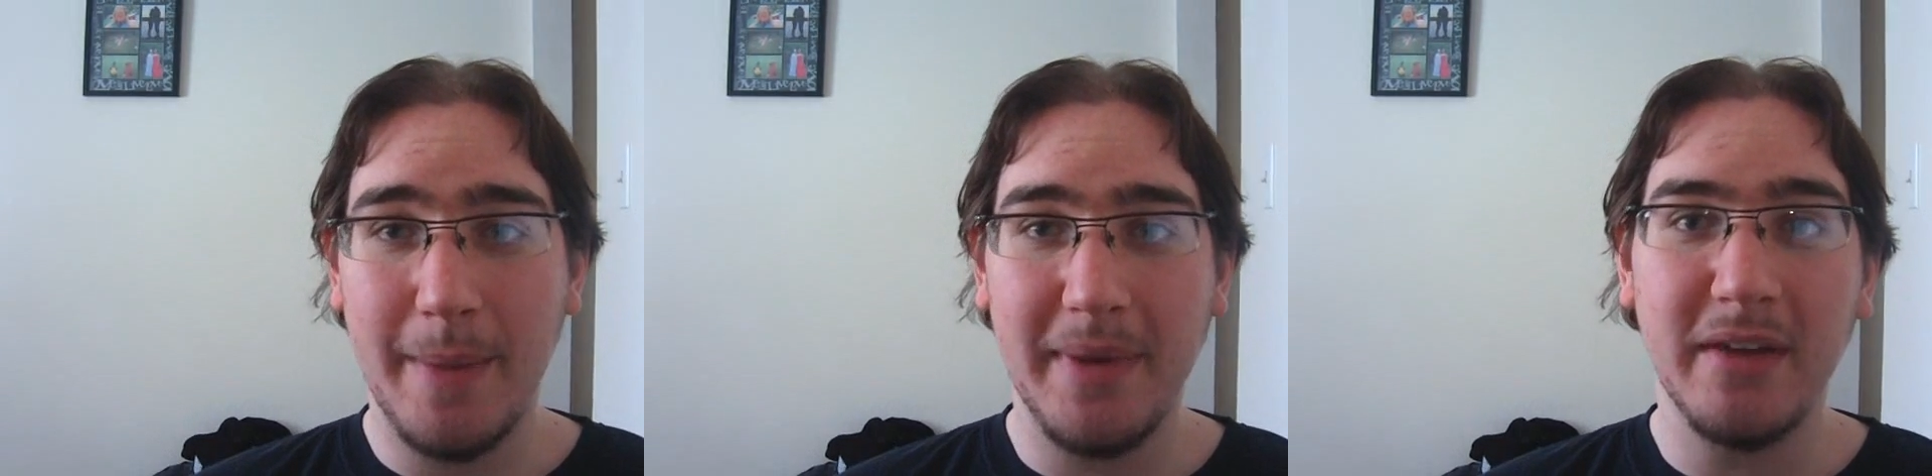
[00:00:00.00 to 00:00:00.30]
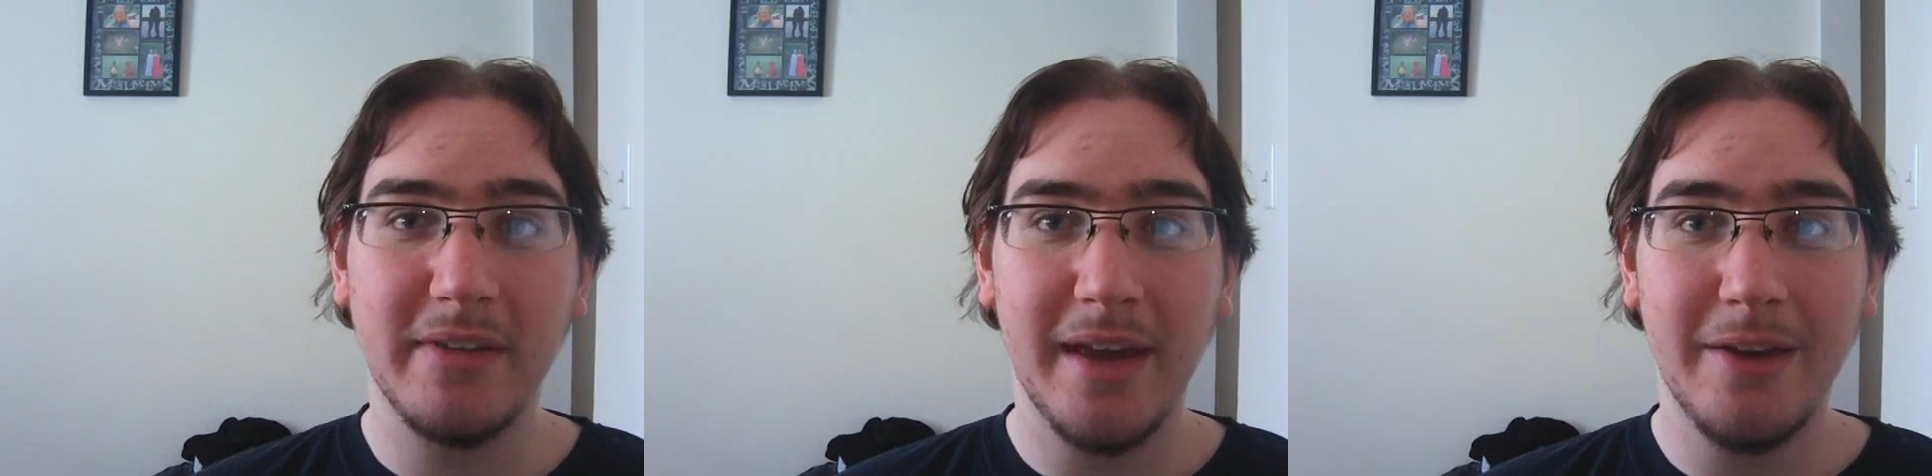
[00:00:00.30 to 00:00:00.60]
That
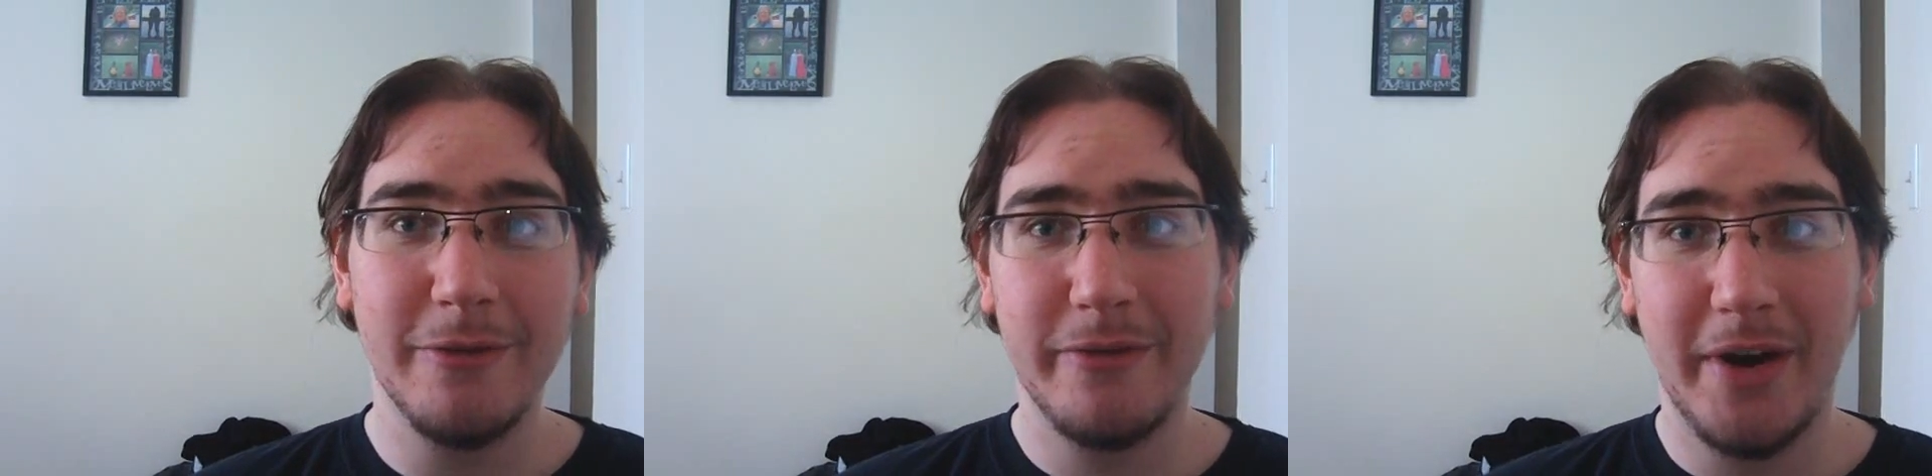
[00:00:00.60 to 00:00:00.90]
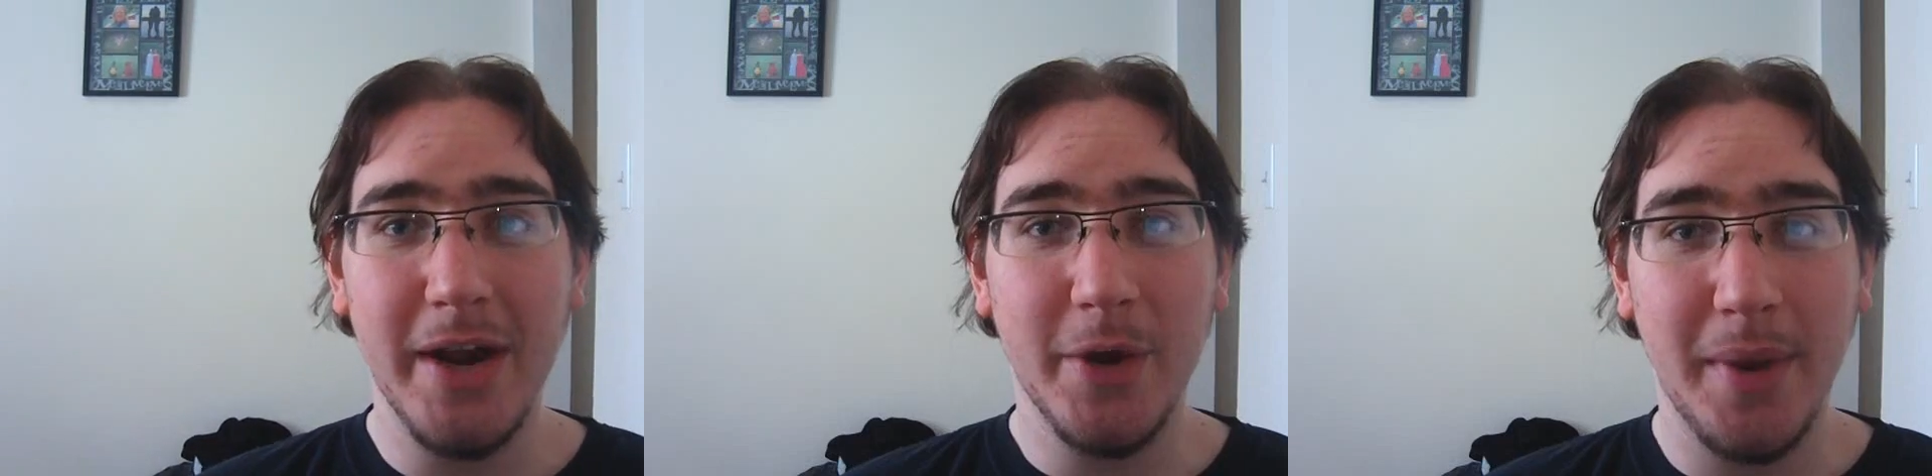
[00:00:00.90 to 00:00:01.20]
being said,
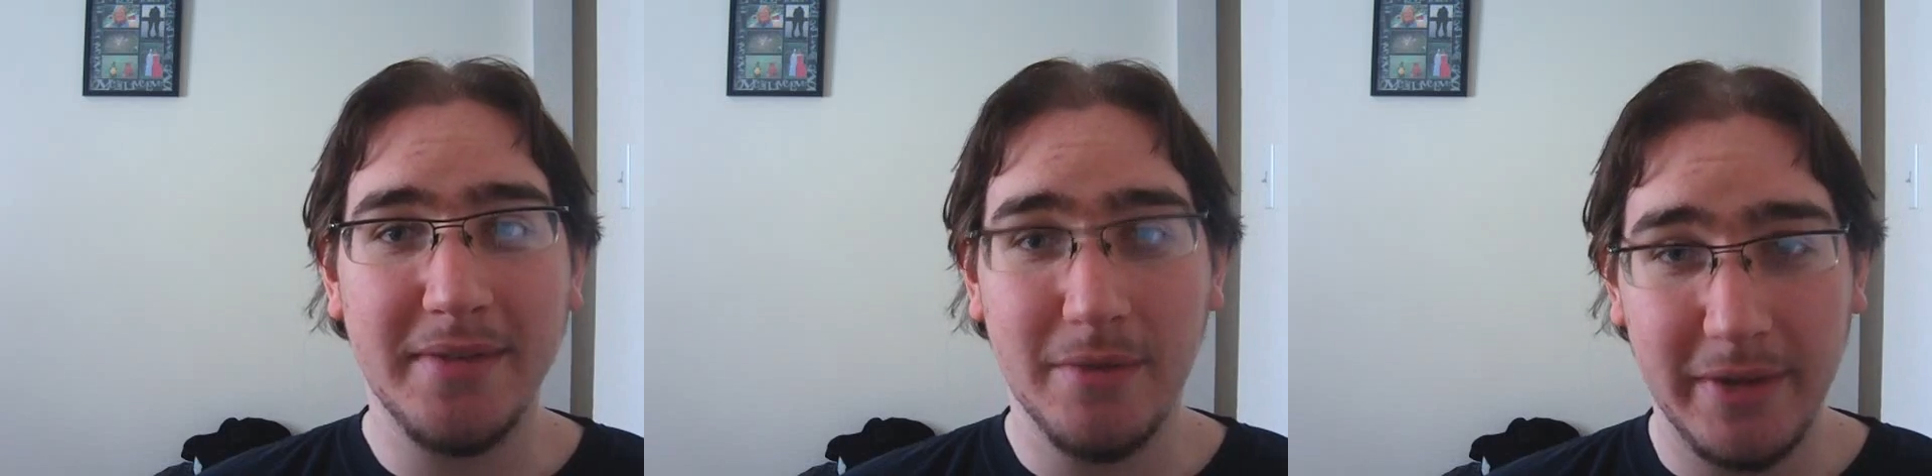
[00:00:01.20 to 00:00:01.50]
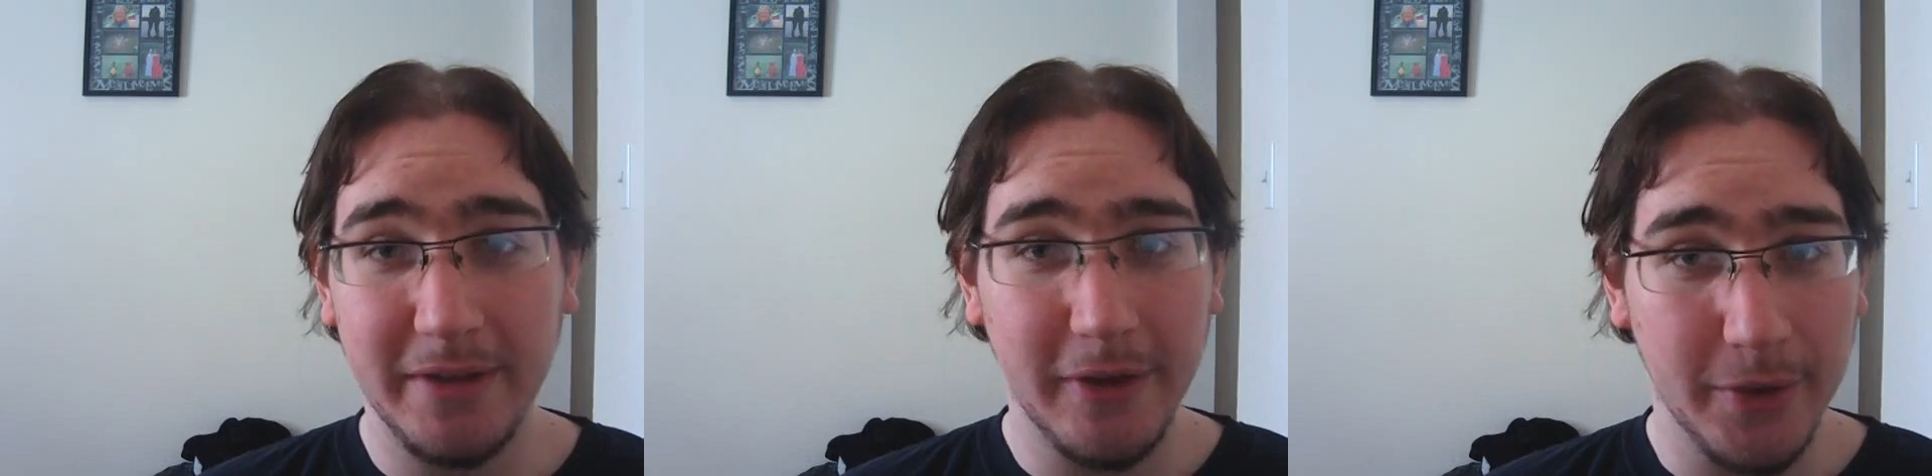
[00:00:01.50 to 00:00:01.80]
very
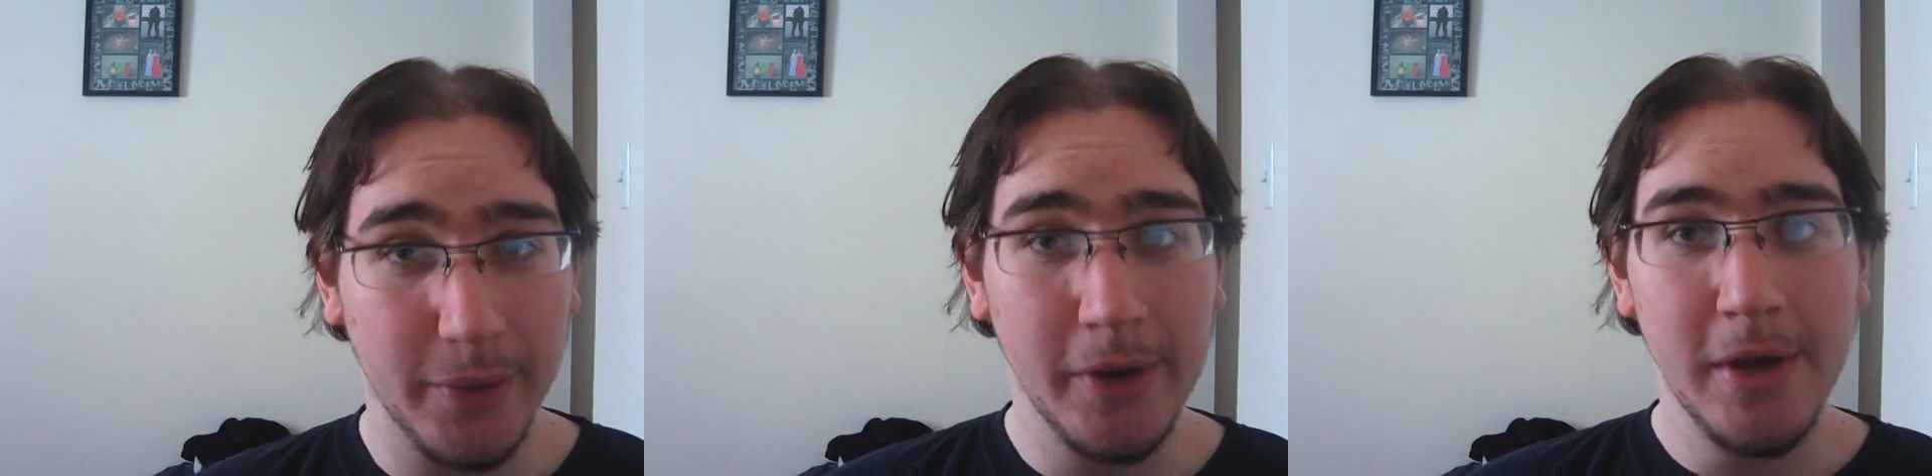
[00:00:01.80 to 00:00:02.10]
aggressively too.